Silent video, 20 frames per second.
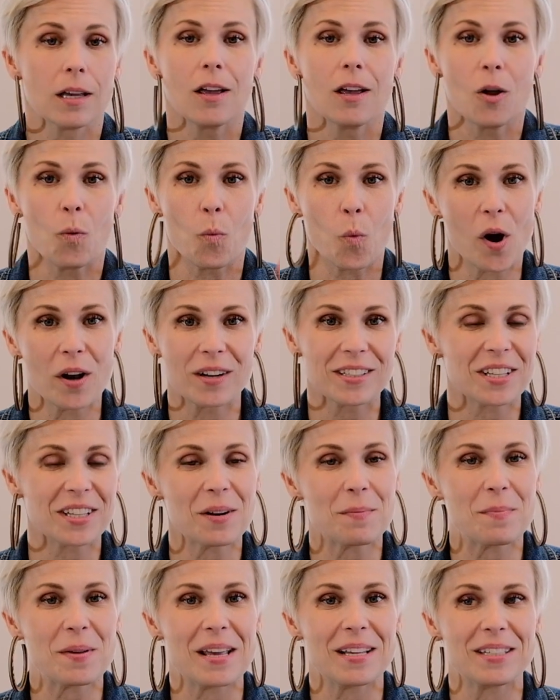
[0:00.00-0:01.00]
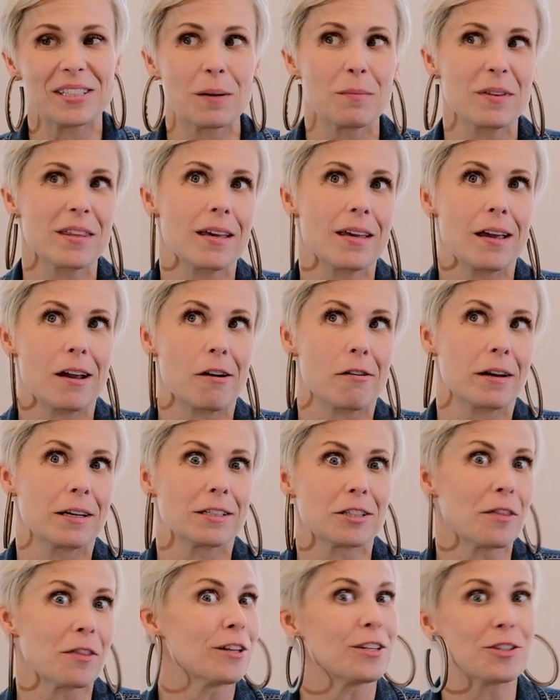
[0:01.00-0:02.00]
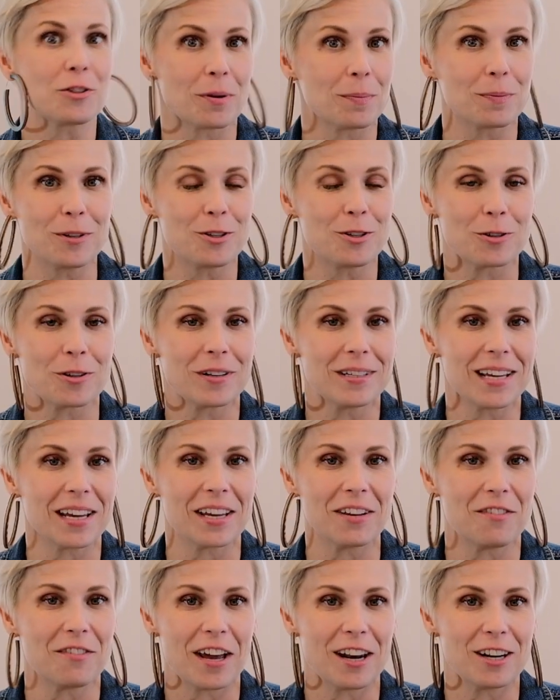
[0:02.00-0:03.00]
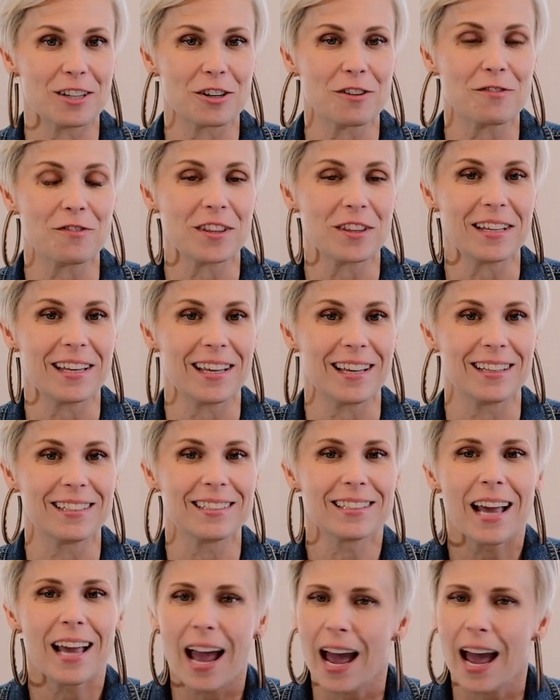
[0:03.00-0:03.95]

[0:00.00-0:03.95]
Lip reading: One is going to be some of the areas on the Strip that you can take advantage of for the kids.